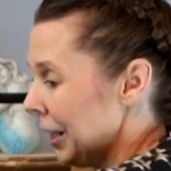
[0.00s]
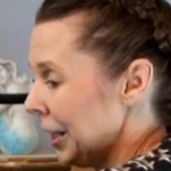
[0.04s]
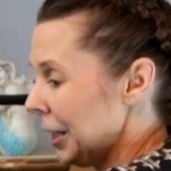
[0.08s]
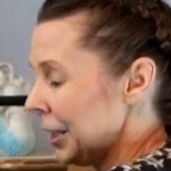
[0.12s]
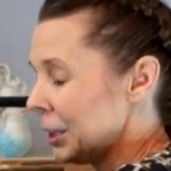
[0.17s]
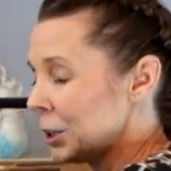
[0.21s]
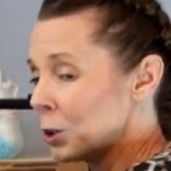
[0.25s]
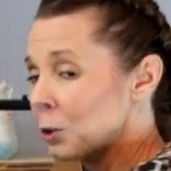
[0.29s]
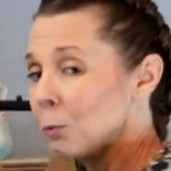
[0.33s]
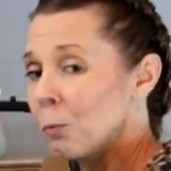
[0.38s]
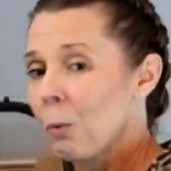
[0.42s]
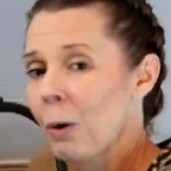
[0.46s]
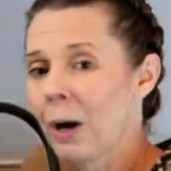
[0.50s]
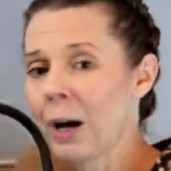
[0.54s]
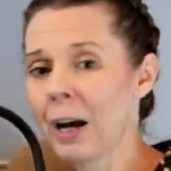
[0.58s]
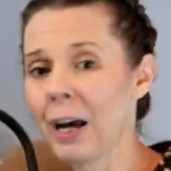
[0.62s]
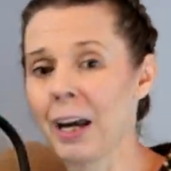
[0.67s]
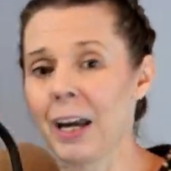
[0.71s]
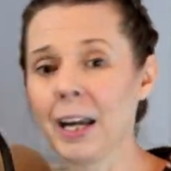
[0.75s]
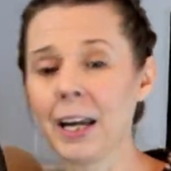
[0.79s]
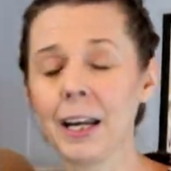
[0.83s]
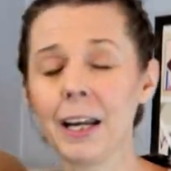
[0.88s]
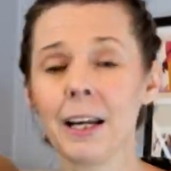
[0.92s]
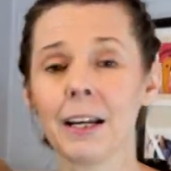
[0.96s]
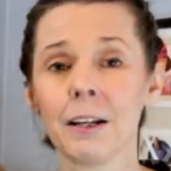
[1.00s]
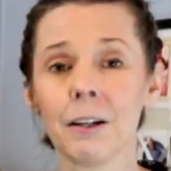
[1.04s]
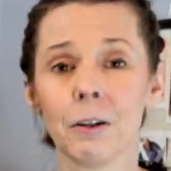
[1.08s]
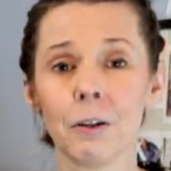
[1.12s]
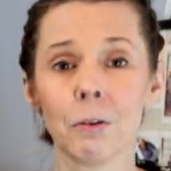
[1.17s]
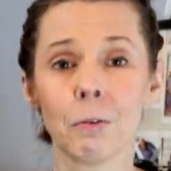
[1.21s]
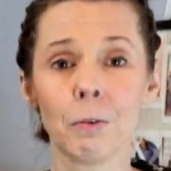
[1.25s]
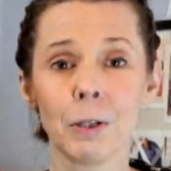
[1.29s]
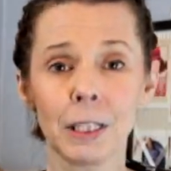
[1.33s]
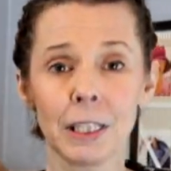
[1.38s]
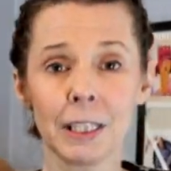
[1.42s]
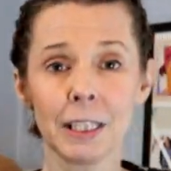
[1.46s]
is why
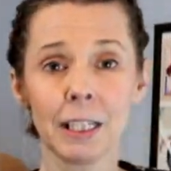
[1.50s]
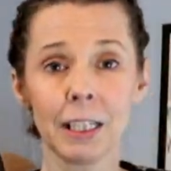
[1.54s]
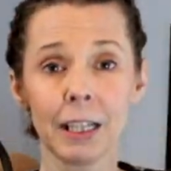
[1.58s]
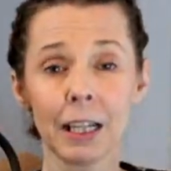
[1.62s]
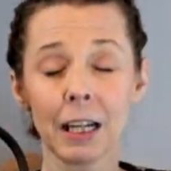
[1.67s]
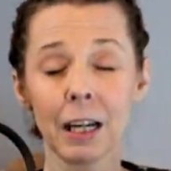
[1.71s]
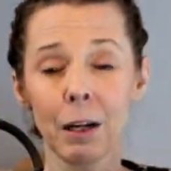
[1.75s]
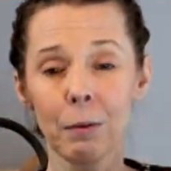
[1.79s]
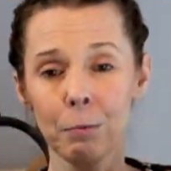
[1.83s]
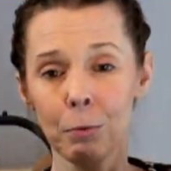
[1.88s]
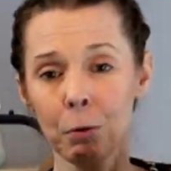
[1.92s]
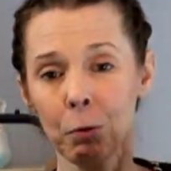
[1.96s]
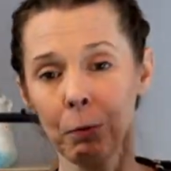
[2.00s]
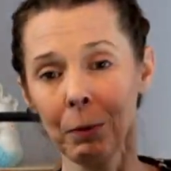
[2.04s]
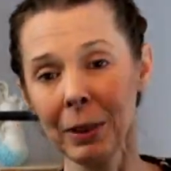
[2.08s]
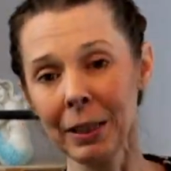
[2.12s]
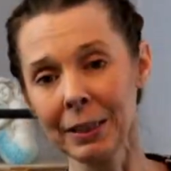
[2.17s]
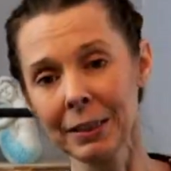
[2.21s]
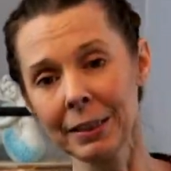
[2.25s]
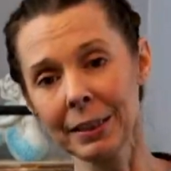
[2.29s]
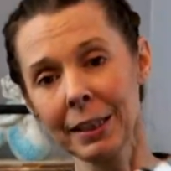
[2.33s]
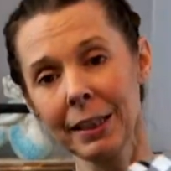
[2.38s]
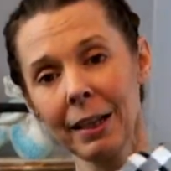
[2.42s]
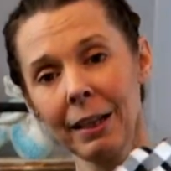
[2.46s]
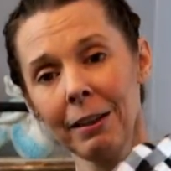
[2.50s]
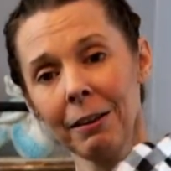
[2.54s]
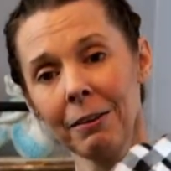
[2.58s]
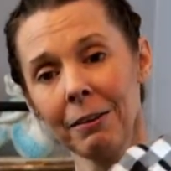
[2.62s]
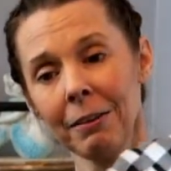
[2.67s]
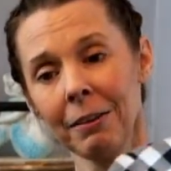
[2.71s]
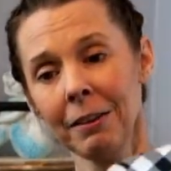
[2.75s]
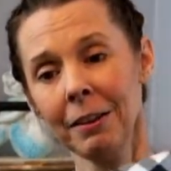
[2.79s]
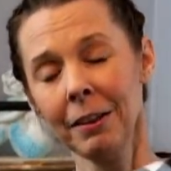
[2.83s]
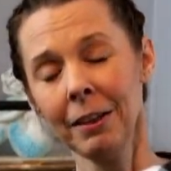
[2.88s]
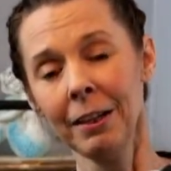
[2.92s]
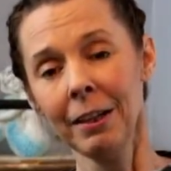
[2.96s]
within a couple of weeks ago
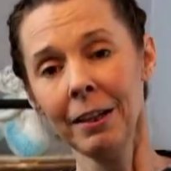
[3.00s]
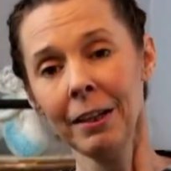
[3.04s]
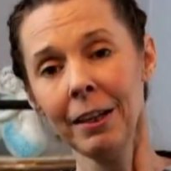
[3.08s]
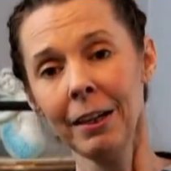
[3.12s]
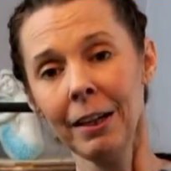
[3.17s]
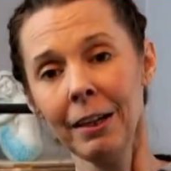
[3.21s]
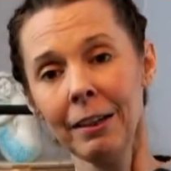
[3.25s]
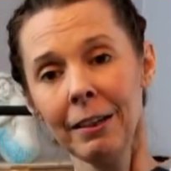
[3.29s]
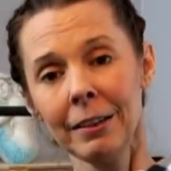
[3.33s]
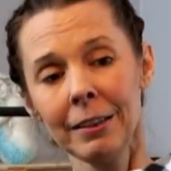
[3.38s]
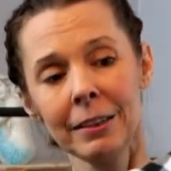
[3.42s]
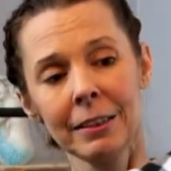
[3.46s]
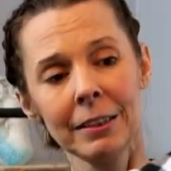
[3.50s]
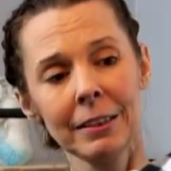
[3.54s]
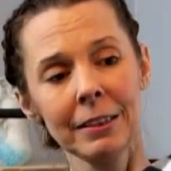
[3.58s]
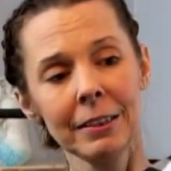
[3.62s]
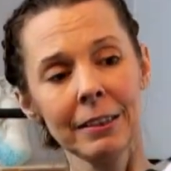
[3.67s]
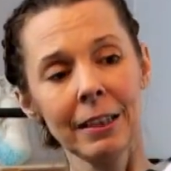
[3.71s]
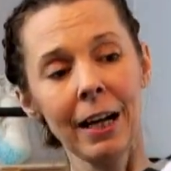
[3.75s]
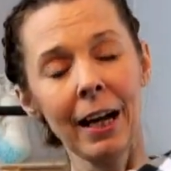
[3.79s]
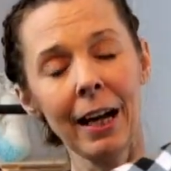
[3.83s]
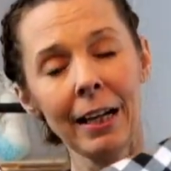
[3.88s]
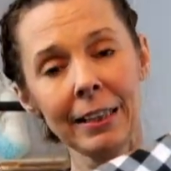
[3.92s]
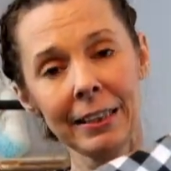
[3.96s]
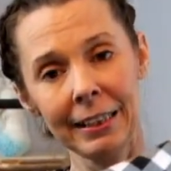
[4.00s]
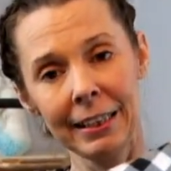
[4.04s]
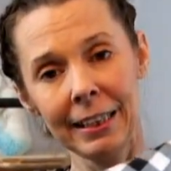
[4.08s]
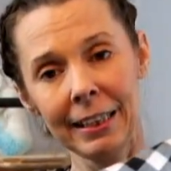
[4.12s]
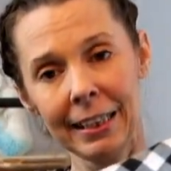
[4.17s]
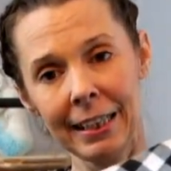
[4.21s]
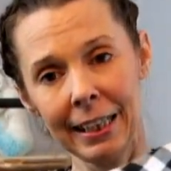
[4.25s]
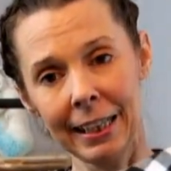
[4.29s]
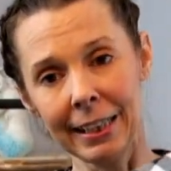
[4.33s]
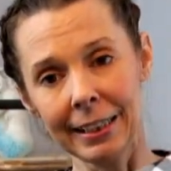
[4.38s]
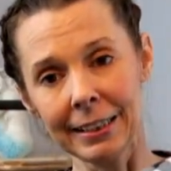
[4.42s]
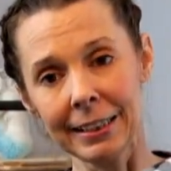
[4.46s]
I did
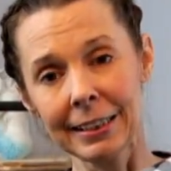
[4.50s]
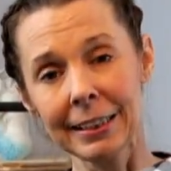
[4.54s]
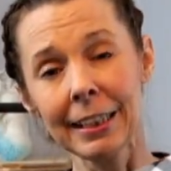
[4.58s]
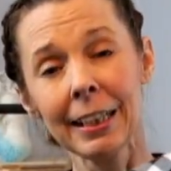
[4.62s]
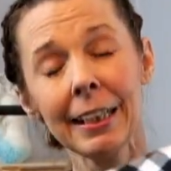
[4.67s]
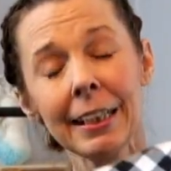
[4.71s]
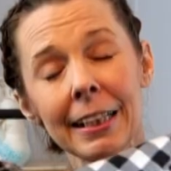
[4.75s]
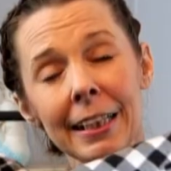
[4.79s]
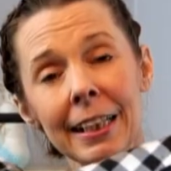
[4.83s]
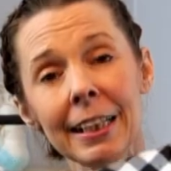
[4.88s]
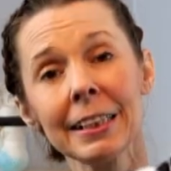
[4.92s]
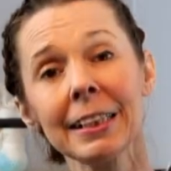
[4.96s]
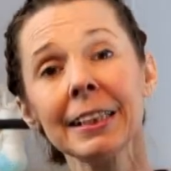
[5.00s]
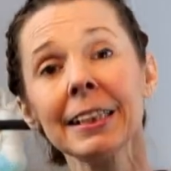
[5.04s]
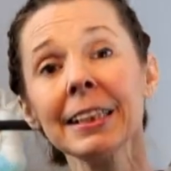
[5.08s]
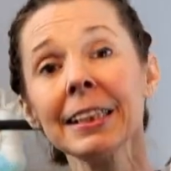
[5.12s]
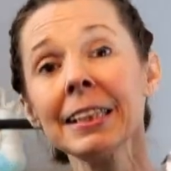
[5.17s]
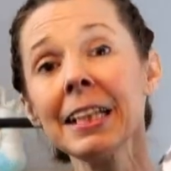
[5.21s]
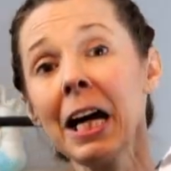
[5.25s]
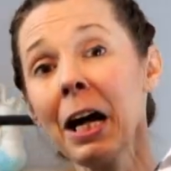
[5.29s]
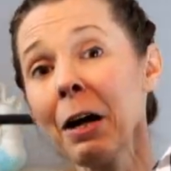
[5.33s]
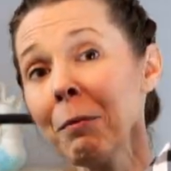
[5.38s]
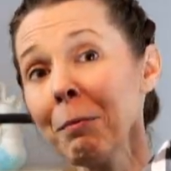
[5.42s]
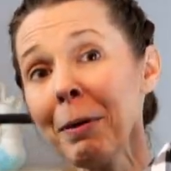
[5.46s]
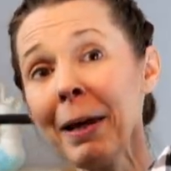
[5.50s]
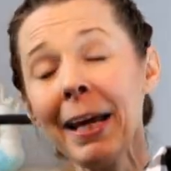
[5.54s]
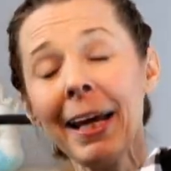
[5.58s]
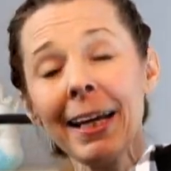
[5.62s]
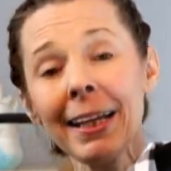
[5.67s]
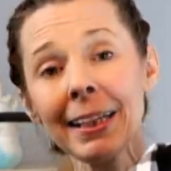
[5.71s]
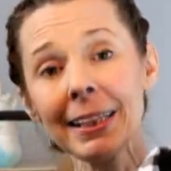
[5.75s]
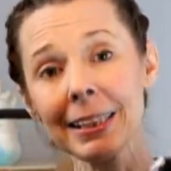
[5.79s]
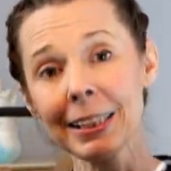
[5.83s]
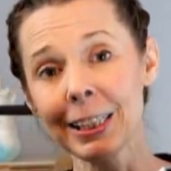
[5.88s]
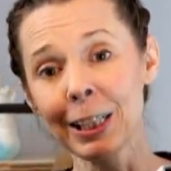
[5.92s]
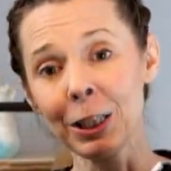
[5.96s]
this. This is not
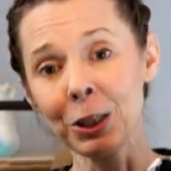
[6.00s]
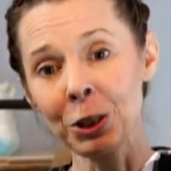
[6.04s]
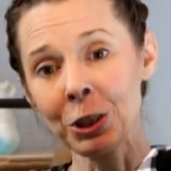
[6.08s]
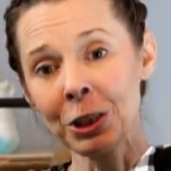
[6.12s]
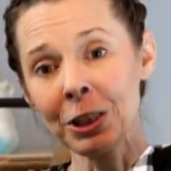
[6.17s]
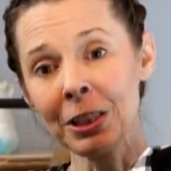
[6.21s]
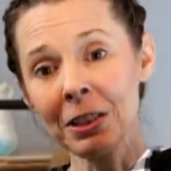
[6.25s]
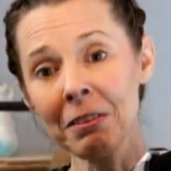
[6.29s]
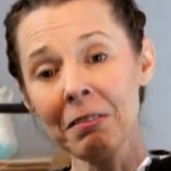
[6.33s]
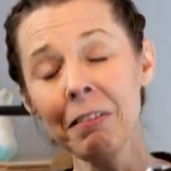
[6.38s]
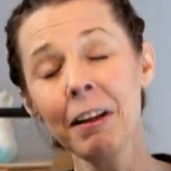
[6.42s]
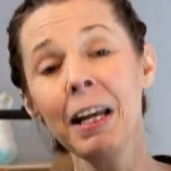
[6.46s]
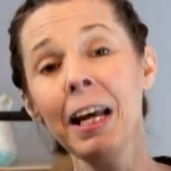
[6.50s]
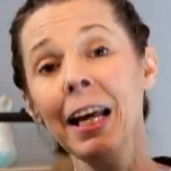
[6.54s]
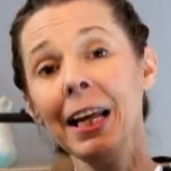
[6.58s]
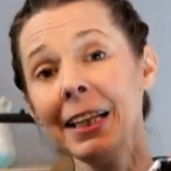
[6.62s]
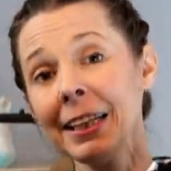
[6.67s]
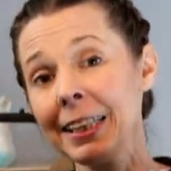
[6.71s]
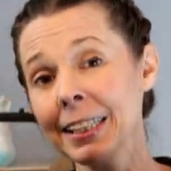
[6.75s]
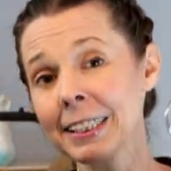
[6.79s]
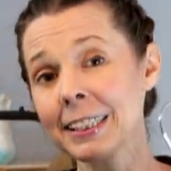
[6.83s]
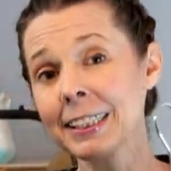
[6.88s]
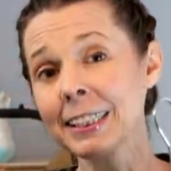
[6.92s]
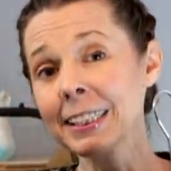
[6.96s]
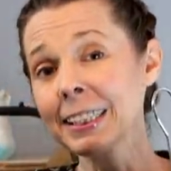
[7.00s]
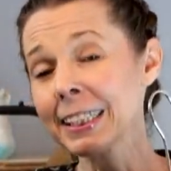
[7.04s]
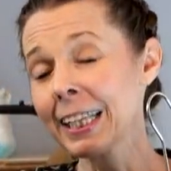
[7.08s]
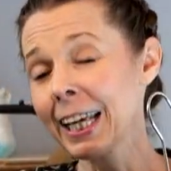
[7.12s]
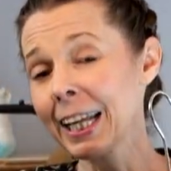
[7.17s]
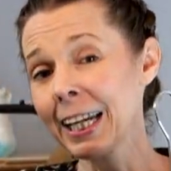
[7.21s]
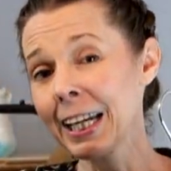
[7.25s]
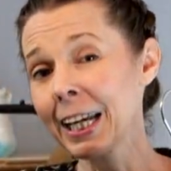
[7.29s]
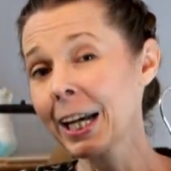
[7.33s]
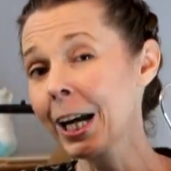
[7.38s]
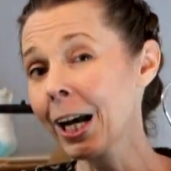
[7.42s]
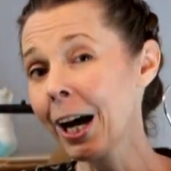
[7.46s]
paying attention. This is
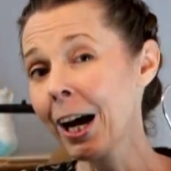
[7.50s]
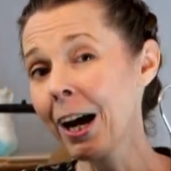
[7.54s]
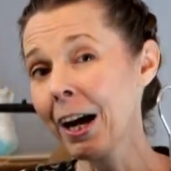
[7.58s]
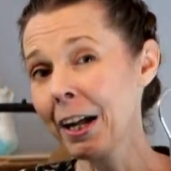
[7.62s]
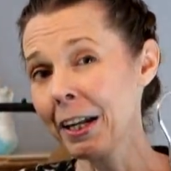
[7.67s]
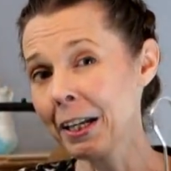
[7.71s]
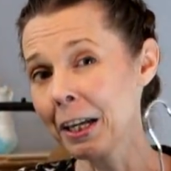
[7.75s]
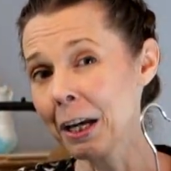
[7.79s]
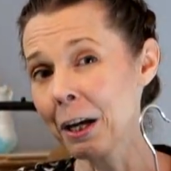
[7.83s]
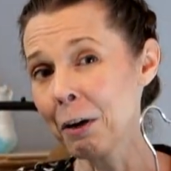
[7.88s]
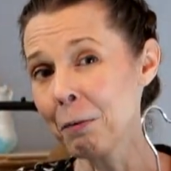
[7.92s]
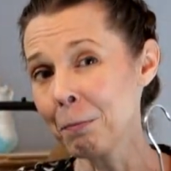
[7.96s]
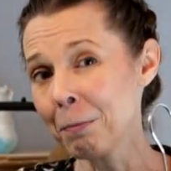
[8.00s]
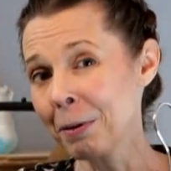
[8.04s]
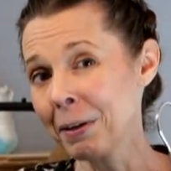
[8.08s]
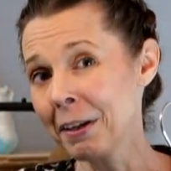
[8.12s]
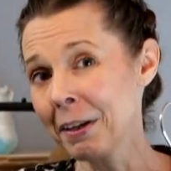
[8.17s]
getting caught up